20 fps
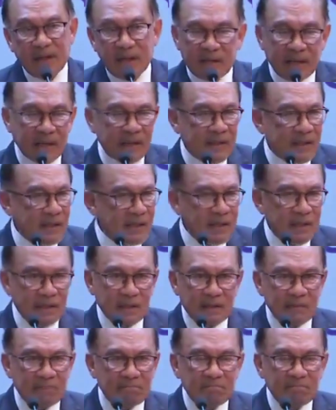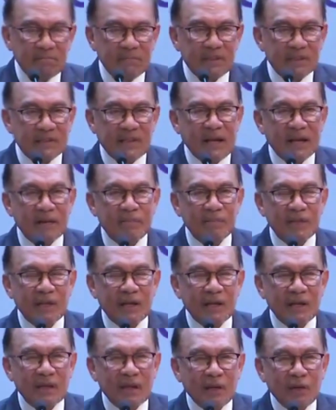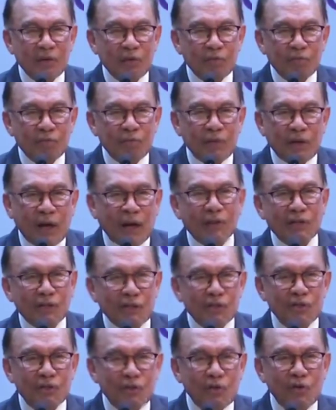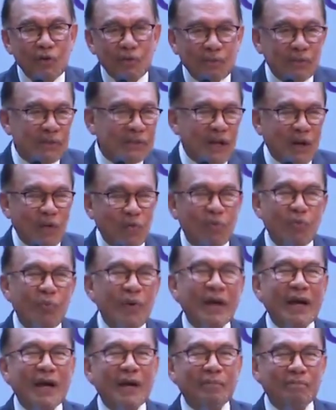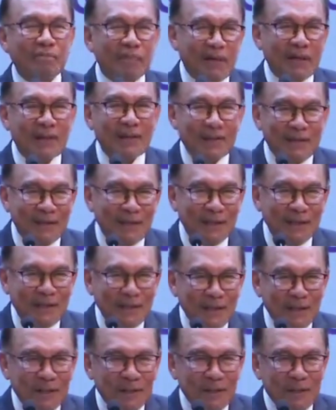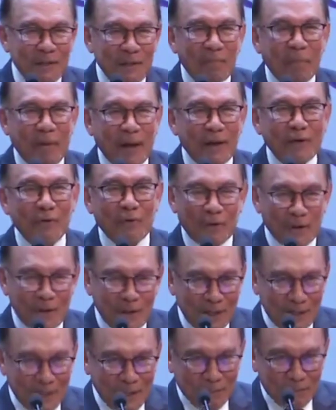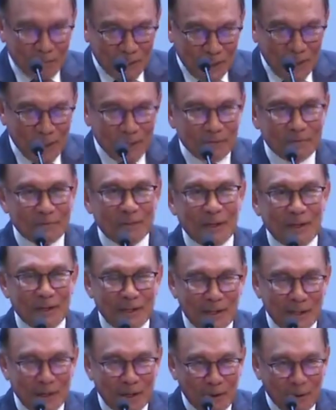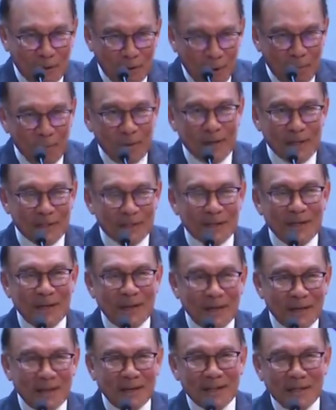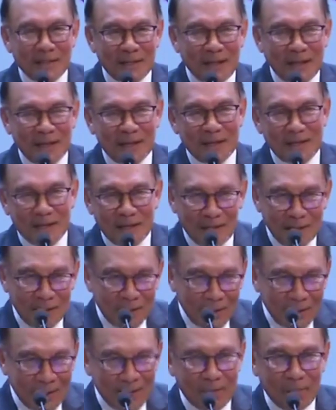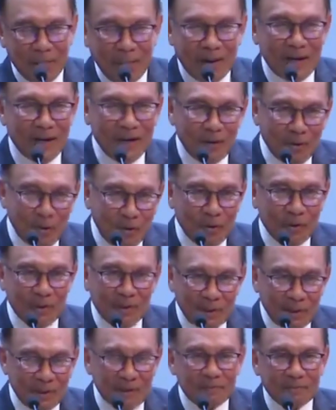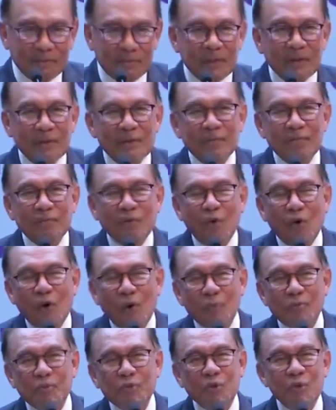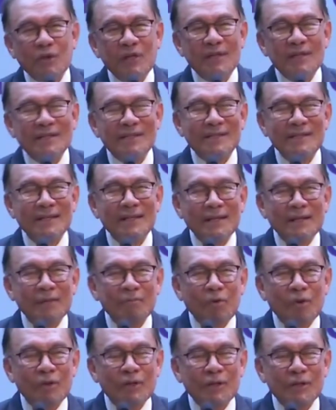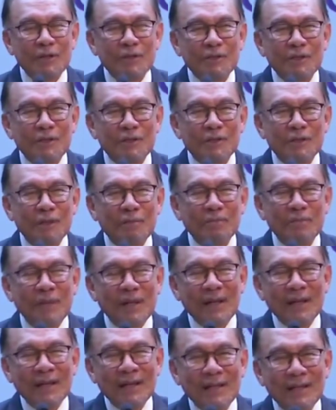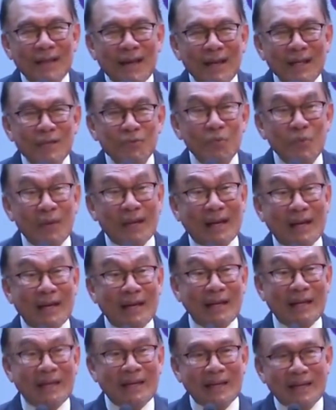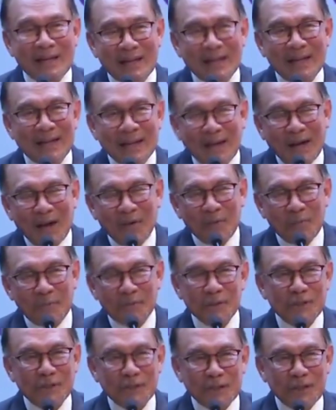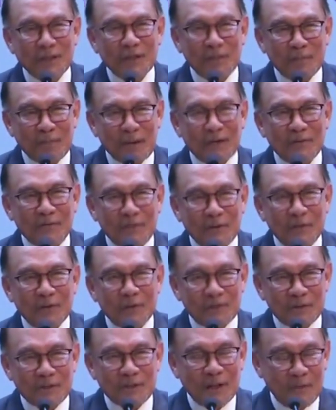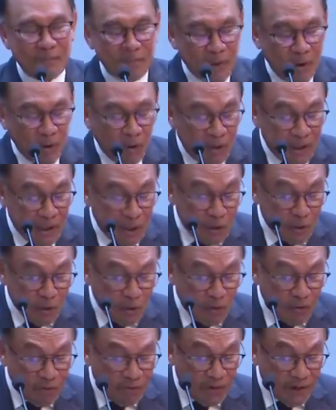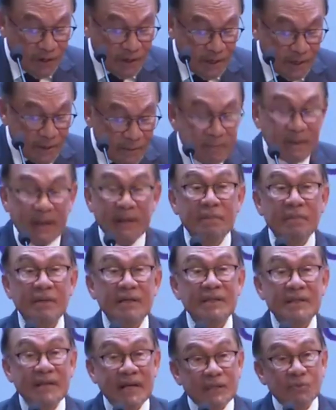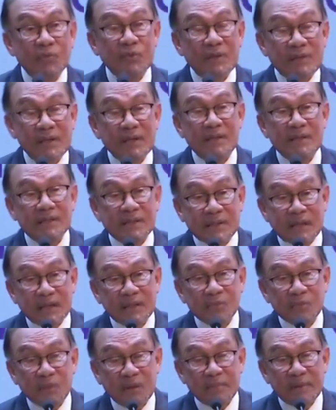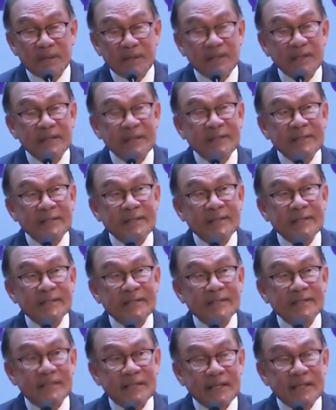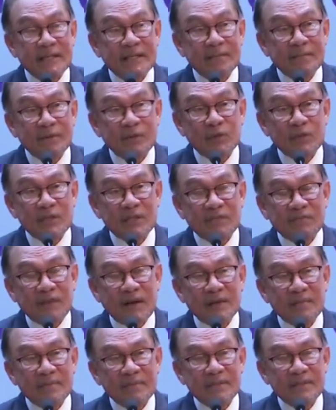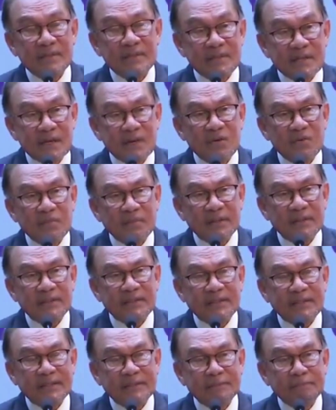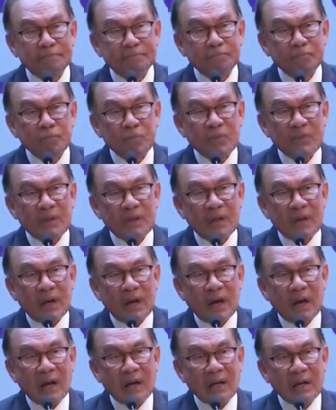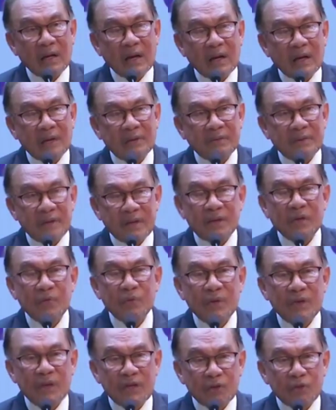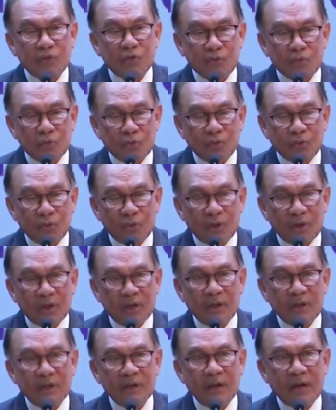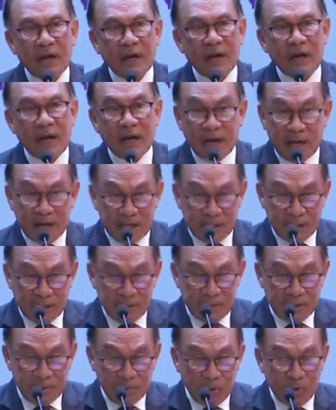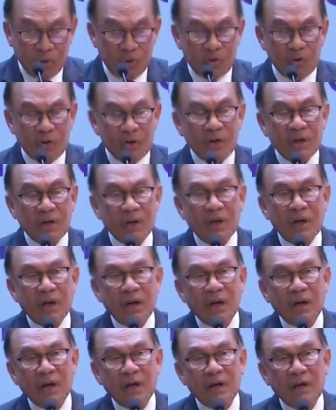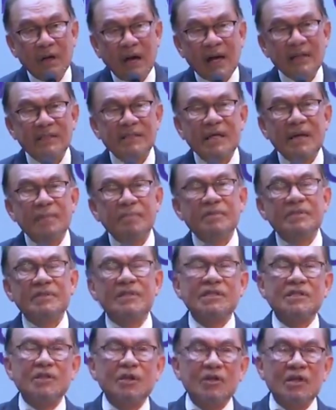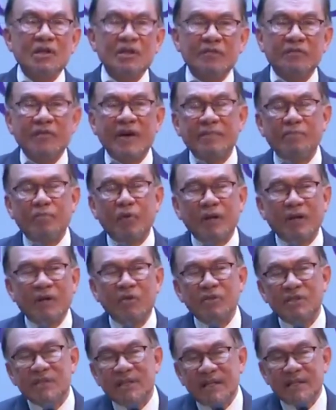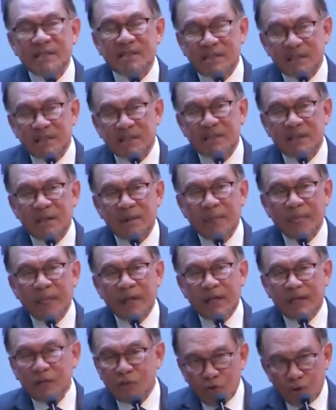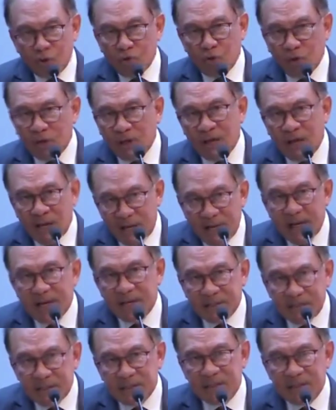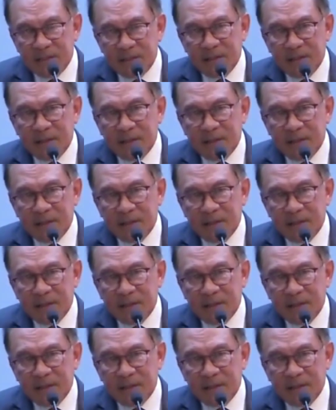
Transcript: And I think um, it's time that countries in the global south wake up and uh, depend on themselves and their comrades rather than uh, depending on the more obsolete uh, monetary system that has weakened our position in many views. On the issue of uh, Myanmar, yes, we did discuss. We are a bit concerned about the developments now, but um, I, I, think we need to uh, engage a bit more. Uh, ASEAN position of the five-point consensus is not to recognize.